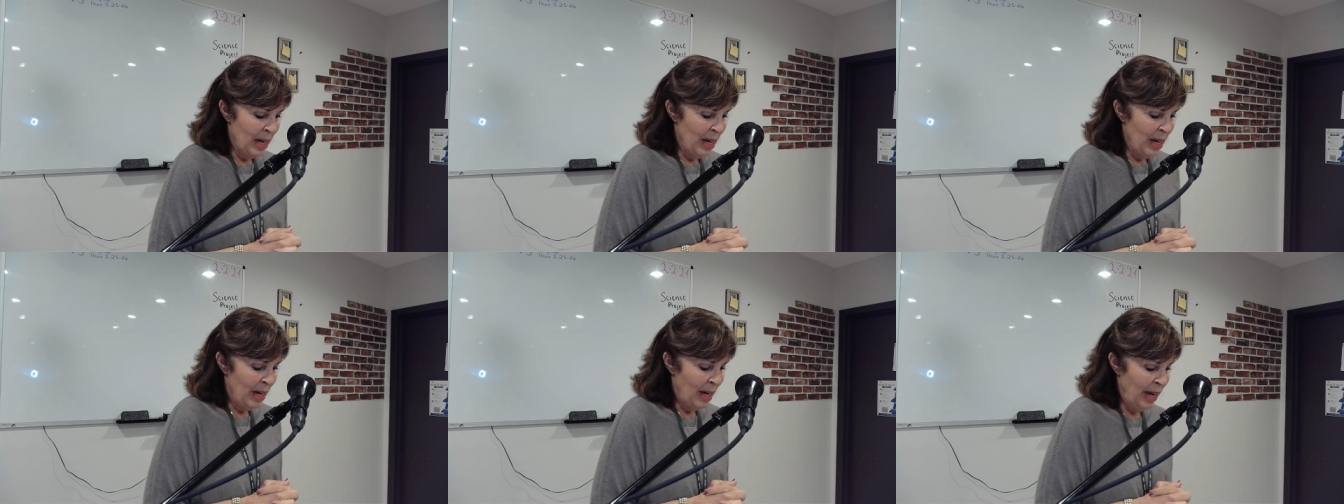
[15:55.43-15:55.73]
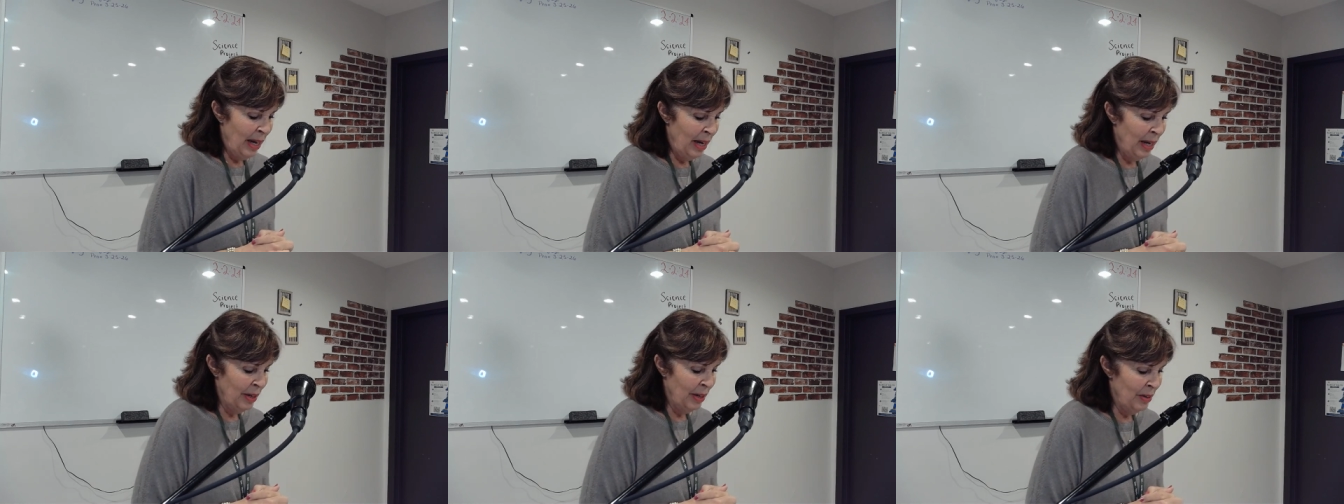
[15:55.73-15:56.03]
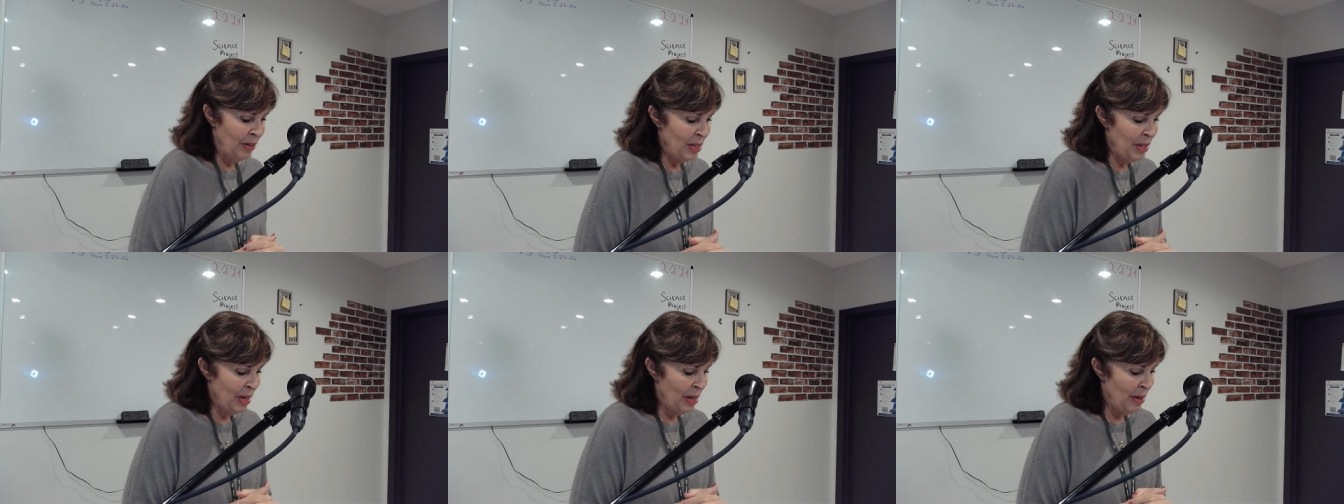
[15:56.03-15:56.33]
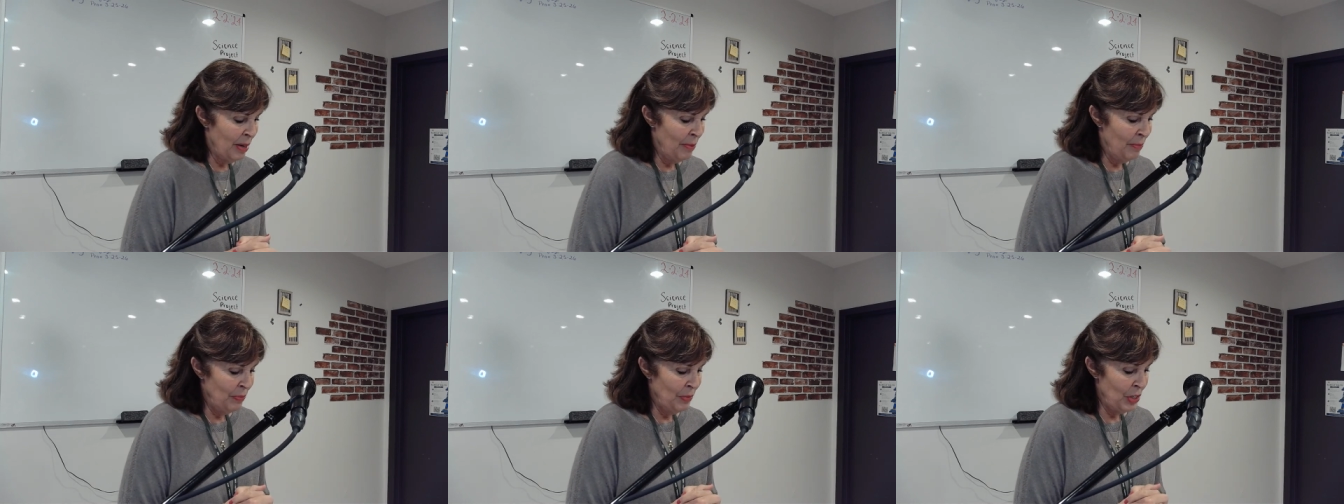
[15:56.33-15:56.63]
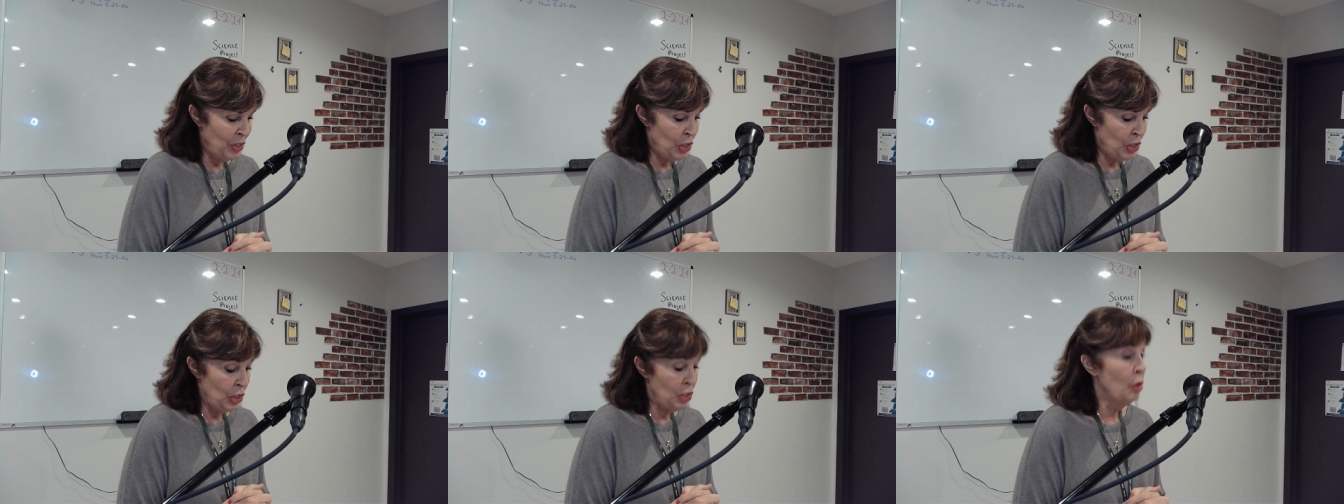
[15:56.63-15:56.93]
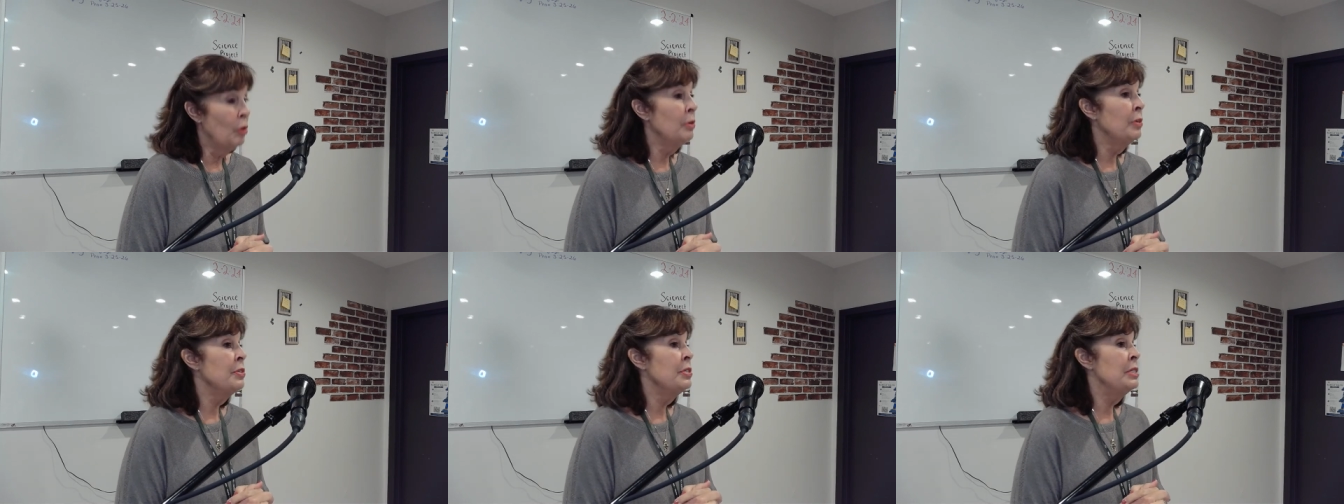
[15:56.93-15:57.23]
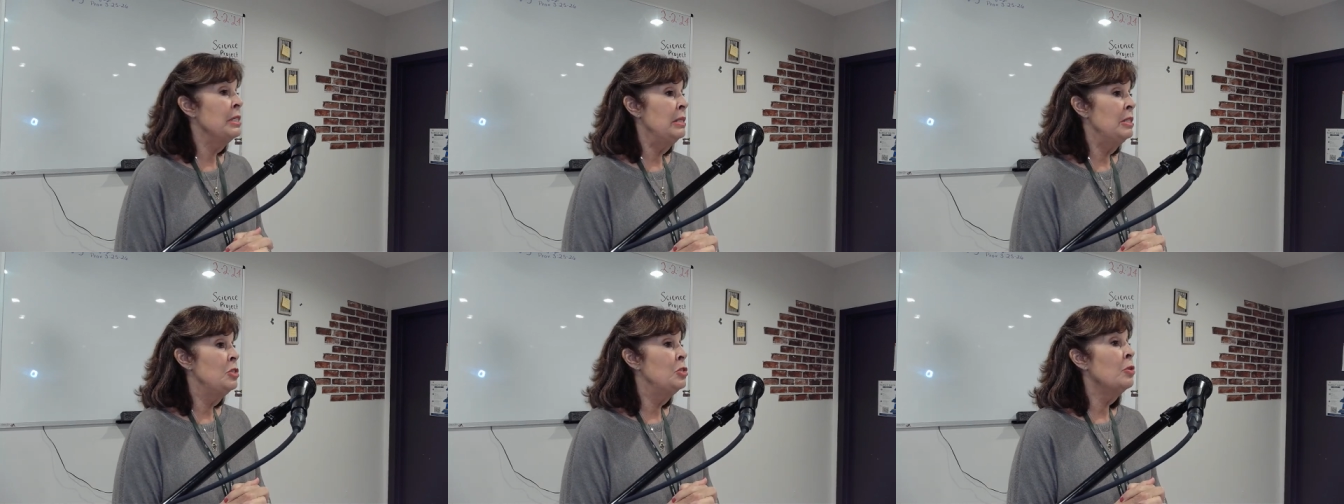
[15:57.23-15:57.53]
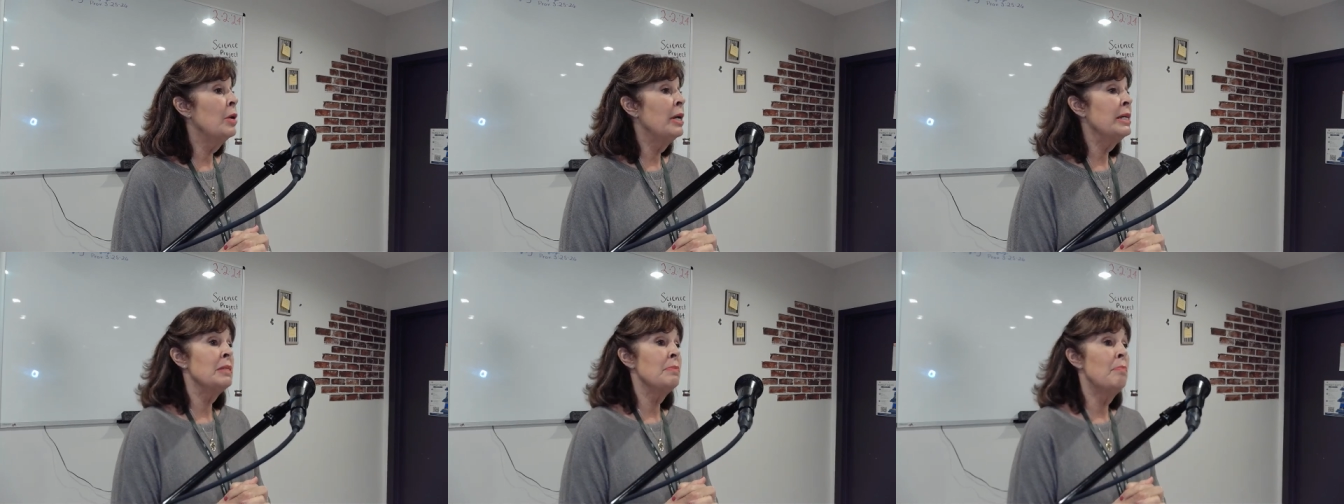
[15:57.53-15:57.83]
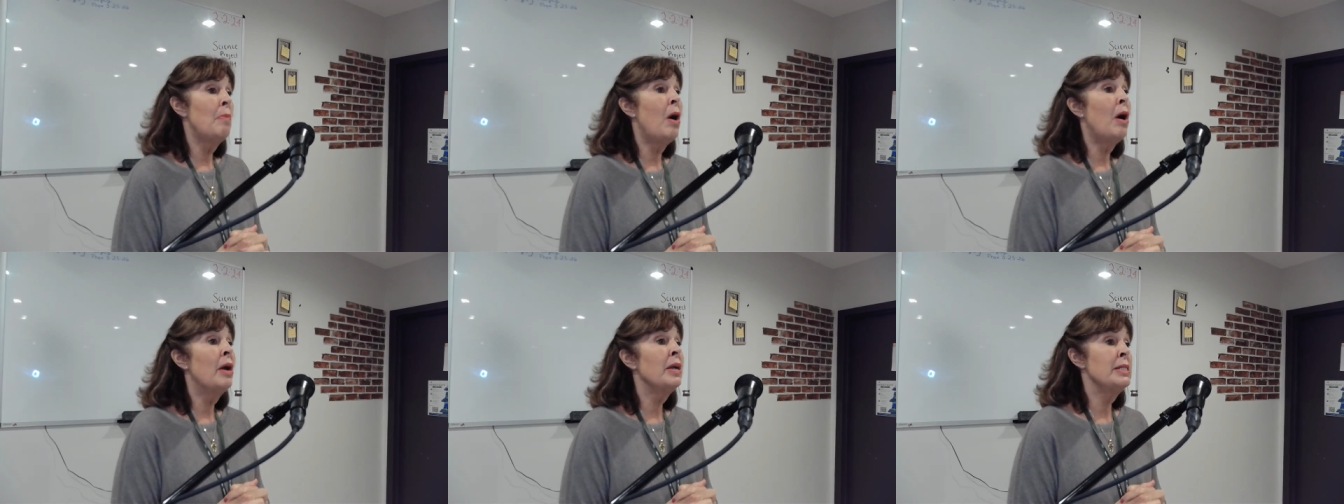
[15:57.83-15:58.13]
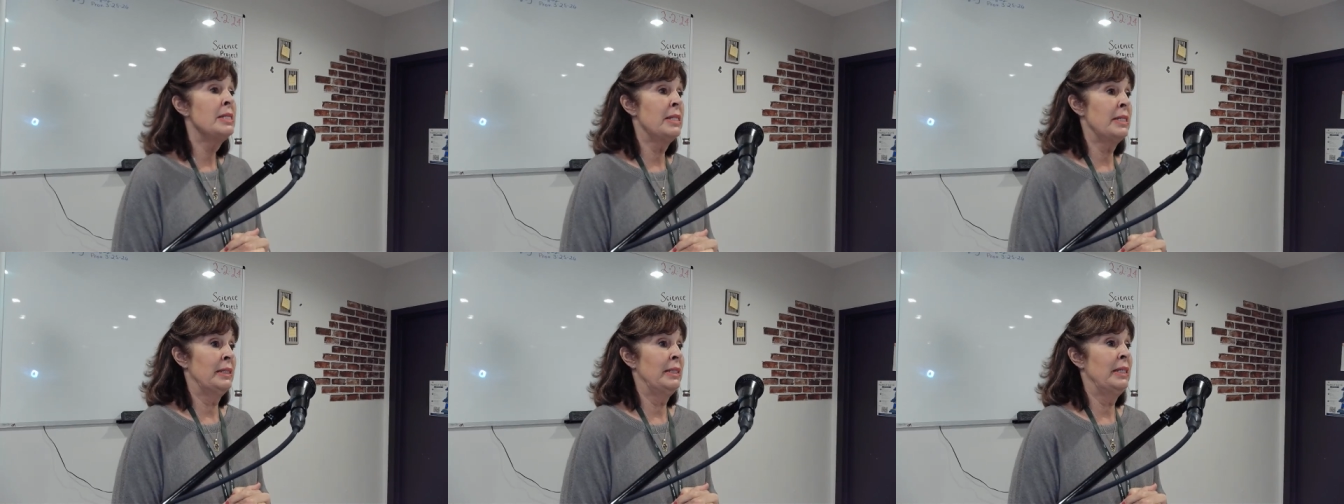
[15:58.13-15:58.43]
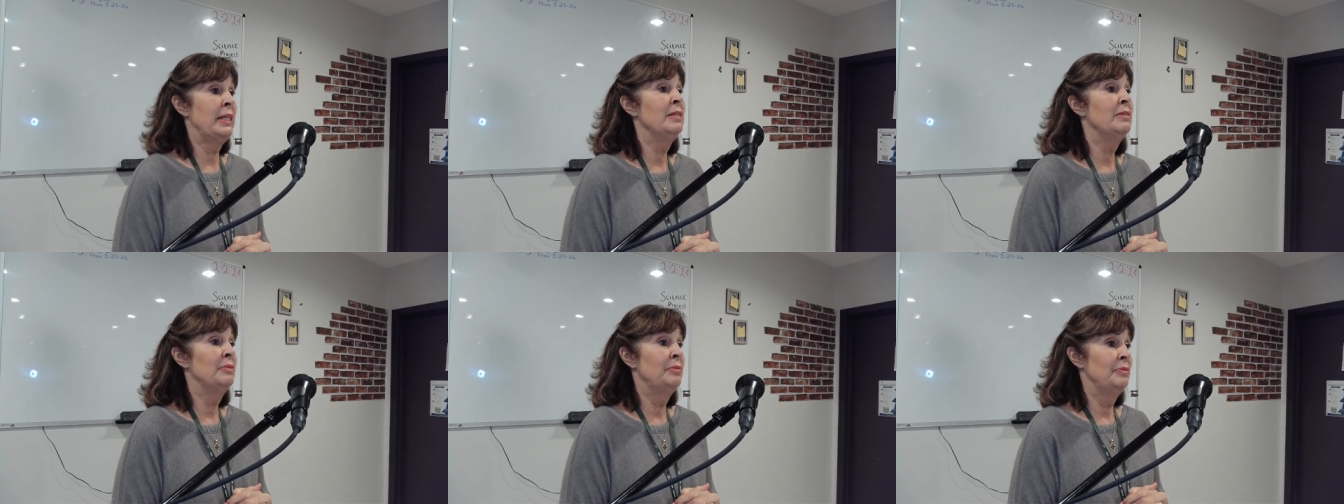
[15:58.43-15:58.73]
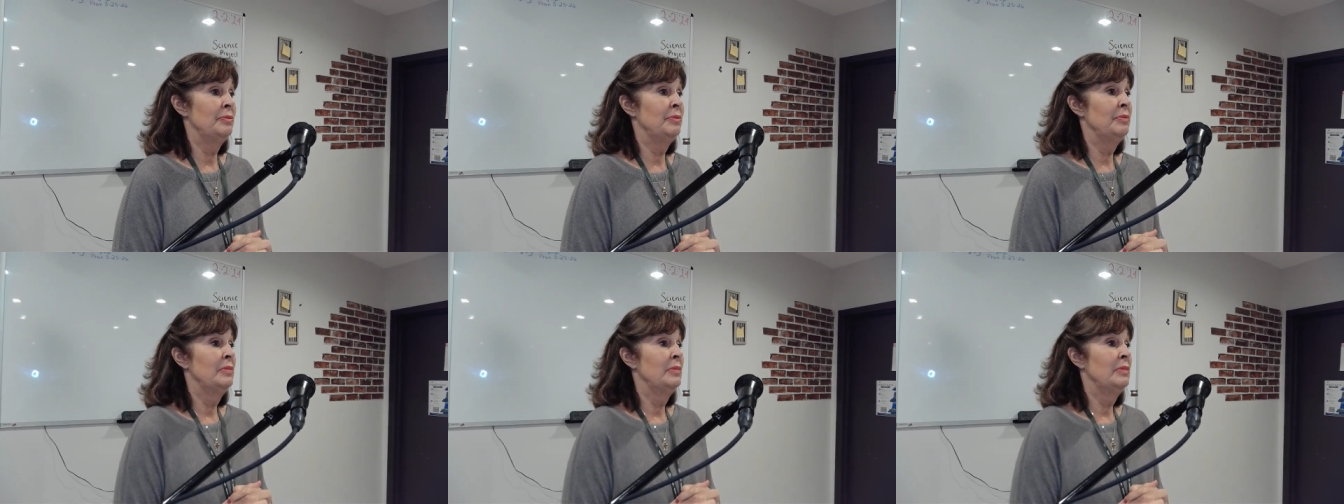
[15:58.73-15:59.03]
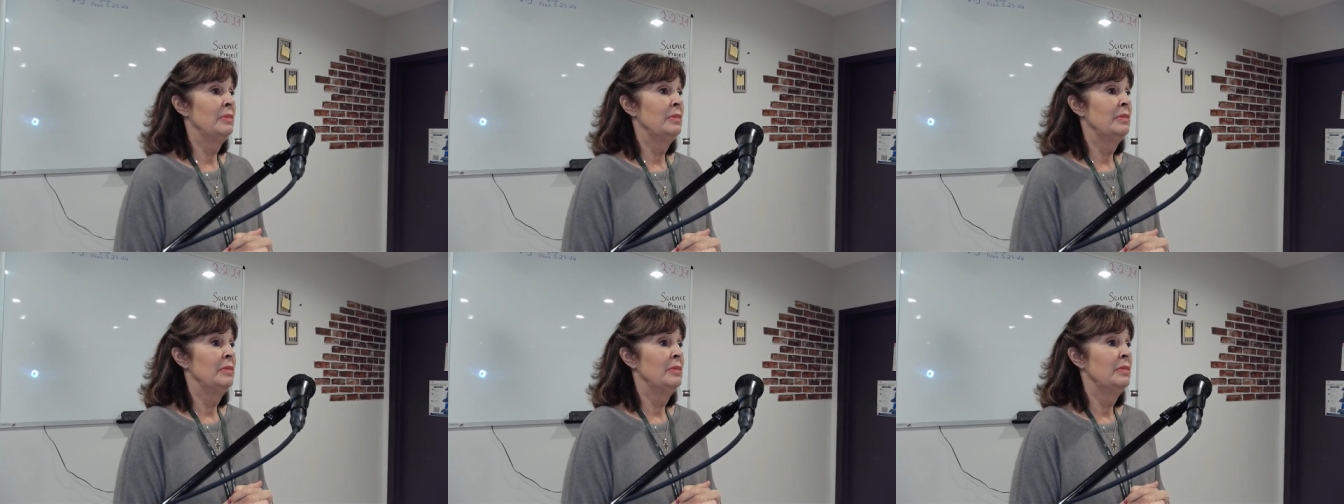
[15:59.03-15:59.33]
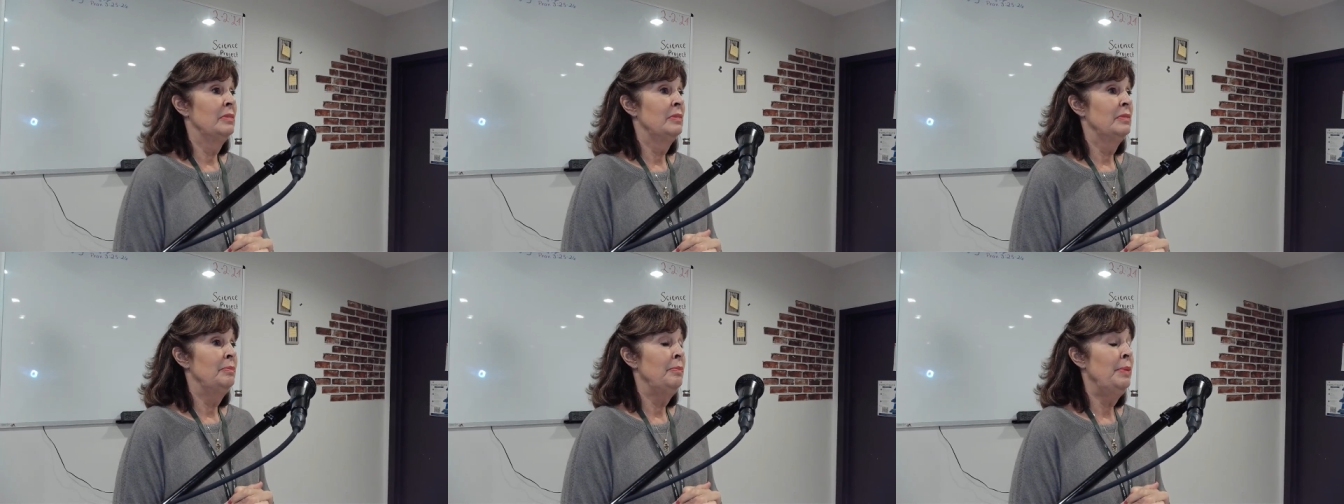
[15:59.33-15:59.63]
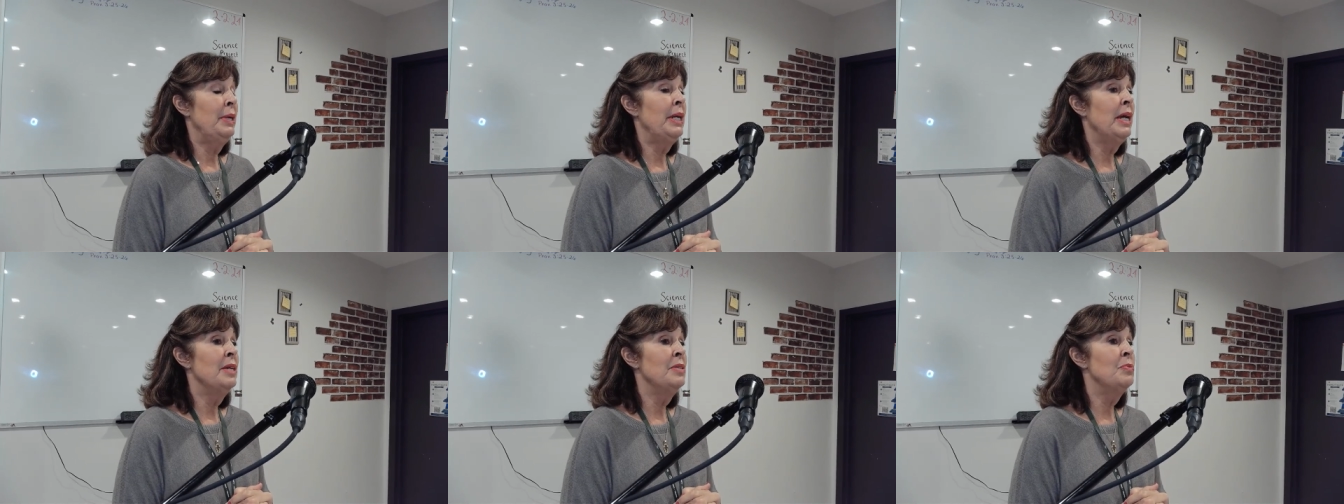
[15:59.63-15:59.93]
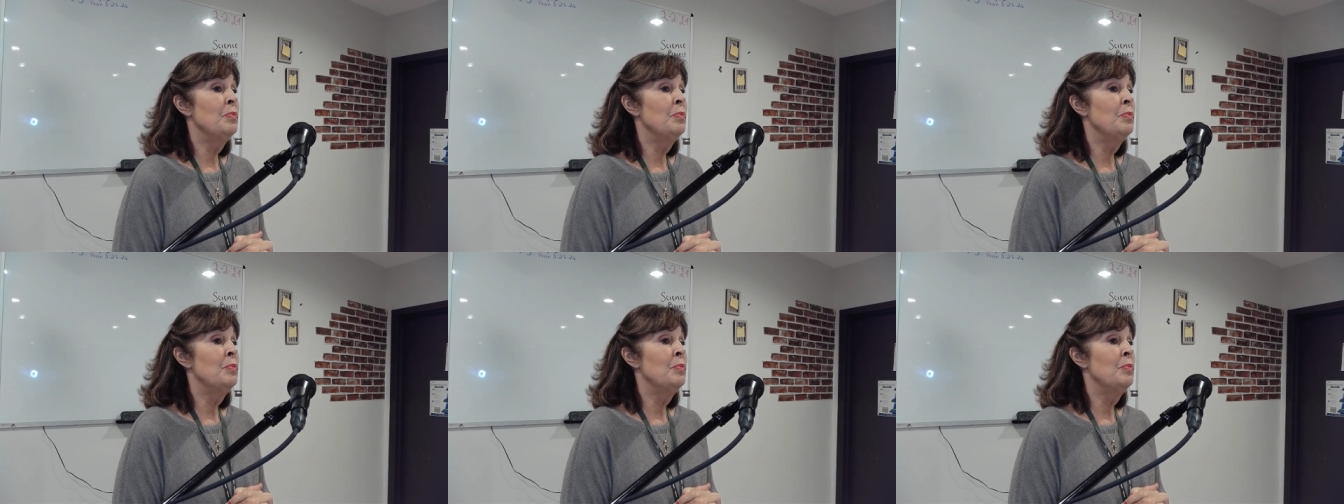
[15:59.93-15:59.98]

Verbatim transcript: And um, she told us to dress modestly because